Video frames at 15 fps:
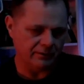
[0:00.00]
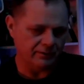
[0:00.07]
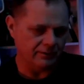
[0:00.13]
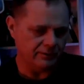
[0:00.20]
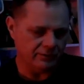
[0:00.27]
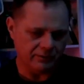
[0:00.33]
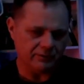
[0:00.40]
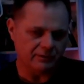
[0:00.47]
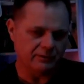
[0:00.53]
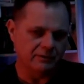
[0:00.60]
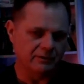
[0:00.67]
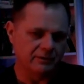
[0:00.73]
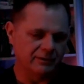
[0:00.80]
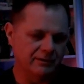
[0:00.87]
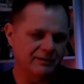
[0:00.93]

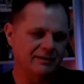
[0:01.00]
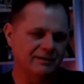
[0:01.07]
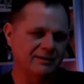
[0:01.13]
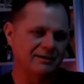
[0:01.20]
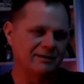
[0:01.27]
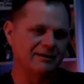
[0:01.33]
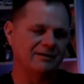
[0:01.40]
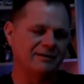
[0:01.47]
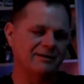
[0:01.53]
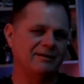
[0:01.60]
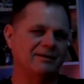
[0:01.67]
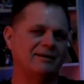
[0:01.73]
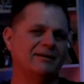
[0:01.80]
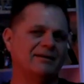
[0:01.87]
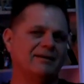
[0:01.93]

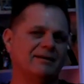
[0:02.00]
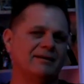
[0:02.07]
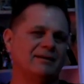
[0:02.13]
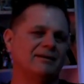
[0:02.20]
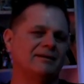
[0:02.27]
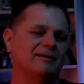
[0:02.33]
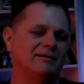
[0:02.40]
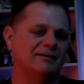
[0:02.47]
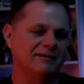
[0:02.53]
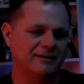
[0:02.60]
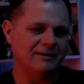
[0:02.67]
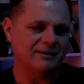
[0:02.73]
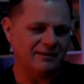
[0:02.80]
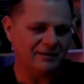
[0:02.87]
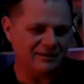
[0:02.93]

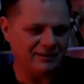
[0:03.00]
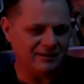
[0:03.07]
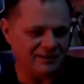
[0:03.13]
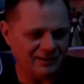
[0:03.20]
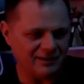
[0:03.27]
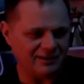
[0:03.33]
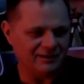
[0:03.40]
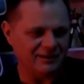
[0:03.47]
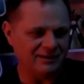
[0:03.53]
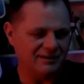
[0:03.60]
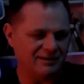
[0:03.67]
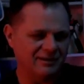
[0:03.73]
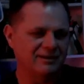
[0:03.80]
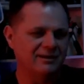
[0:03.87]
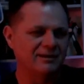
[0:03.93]

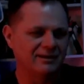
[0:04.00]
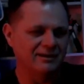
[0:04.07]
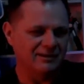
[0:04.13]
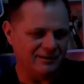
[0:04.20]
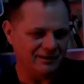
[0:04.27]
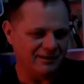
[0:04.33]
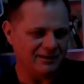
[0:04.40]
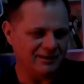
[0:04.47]
No words are spoken by the person on screen.